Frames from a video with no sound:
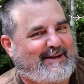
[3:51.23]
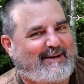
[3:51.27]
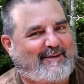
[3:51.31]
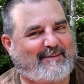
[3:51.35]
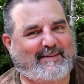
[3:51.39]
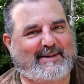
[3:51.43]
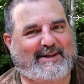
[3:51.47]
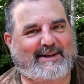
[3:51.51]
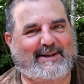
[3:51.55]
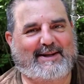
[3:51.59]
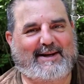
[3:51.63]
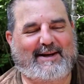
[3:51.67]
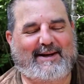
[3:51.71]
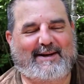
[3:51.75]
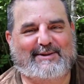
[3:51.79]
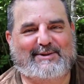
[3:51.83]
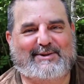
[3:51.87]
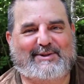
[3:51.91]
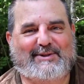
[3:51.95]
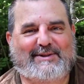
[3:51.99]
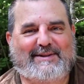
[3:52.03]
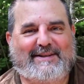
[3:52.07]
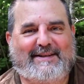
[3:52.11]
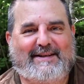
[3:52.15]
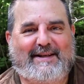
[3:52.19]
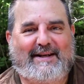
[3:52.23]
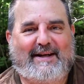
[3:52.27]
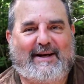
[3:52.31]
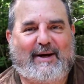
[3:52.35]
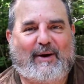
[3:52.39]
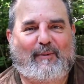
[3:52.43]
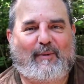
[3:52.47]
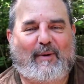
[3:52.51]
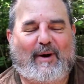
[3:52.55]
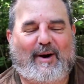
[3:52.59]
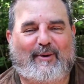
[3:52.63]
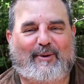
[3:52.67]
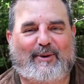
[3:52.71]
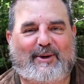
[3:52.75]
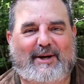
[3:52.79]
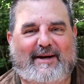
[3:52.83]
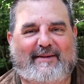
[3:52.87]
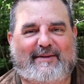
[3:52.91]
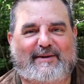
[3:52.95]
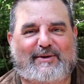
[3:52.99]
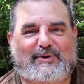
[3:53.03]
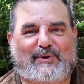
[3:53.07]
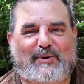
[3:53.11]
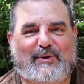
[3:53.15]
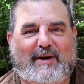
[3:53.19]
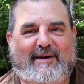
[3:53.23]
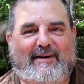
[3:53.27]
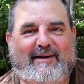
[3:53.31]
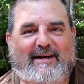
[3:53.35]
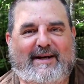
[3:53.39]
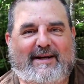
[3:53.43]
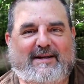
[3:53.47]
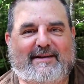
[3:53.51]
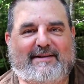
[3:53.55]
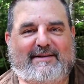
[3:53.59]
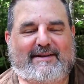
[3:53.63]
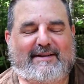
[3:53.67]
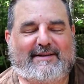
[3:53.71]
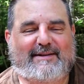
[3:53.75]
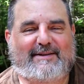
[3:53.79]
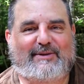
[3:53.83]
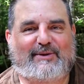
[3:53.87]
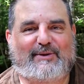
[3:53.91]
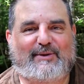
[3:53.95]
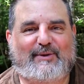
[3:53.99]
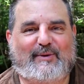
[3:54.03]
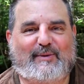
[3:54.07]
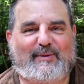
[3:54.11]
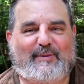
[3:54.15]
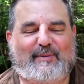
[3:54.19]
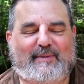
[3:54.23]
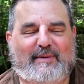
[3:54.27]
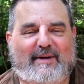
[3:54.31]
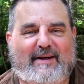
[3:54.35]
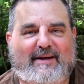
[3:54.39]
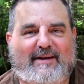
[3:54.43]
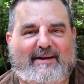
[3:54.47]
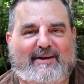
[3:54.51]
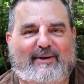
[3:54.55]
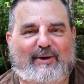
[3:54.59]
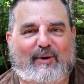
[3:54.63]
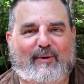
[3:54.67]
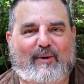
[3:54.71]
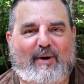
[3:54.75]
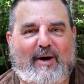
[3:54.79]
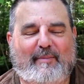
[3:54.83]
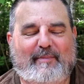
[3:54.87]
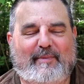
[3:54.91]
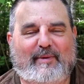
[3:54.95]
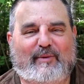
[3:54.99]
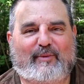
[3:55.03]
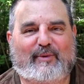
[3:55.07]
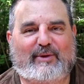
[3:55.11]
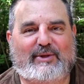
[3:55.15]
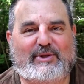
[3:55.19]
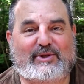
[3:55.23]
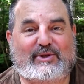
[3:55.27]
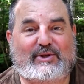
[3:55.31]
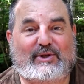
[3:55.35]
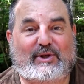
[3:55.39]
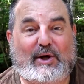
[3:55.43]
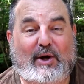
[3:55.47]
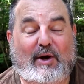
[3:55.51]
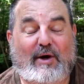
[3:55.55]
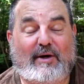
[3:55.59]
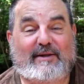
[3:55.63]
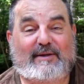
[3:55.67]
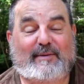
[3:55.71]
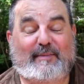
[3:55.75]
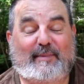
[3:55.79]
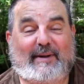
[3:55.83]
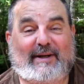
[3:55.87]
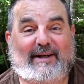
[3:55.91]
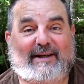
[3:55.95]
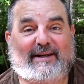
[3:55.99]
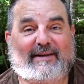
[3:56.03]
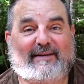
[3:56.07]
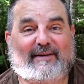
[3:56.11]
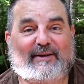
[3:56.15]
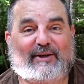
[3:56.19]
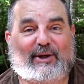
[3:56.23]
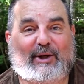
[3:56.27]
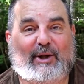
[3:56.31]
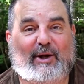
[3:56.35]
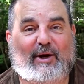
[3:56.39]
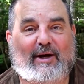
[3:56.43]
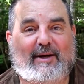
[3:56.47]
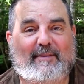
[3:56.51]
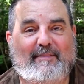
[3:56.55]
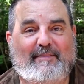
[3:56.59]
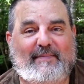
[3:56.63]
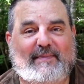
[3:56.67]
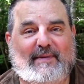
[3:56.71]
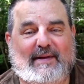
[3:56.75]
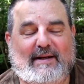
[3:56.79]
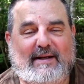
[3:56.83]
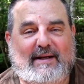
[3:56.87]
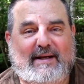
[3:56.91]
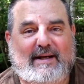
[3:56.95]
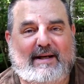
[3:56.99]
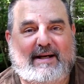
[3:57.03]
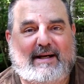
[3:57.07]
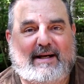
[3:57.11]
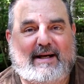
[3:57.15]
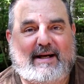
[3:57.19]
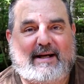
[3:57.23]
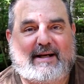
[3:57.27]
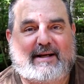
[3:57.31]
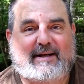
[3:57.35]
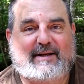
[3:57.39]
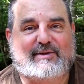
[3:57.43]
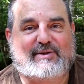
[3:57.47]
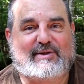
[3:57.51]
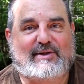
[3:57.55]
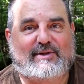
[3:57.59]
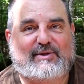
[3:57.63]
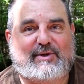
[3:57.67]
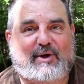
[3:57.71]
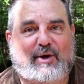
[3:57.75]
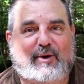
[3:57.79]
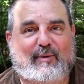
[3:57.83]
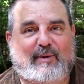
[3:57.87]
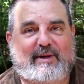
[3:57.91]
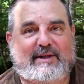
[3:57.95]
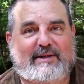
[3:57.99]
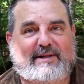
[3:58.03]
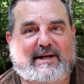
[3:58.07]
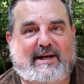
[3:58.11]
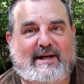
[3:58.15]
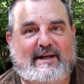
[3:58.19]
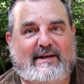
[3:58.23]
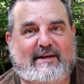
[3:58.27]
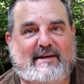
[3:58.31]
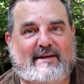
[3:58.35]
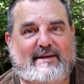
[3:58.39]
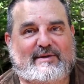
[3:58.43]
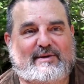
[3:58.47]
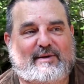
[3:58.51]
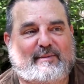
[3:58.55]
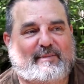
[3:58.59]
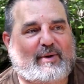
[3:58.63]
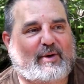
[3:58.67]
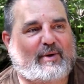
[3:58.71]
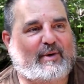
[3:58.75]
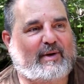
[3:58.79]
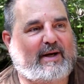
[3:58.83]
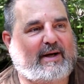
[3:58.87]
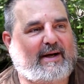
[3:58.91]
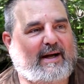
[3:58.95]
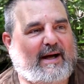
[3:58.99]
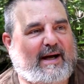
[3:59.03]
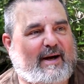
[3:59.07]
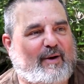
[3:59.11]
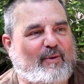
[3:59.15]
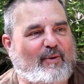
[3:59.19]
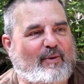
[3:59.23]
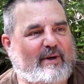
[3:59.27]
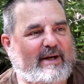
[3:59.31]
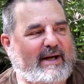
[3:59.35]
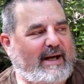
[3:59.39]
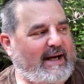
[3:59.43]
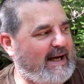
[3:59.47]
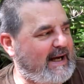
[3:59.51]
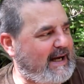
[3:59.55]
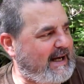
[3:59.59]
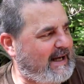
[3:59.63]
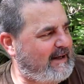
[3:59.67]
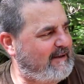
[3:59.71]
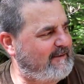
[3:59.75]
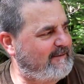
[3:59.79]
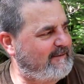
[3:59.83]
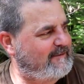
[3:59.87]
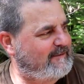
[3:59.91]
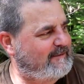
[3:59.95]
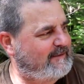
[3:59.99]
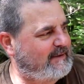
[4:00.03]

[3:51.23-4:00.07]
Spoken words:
Oh my gosh. Well, we're at the trailhead to go up, but we're just contemplating the climb because it's already taken us about an hour and a half,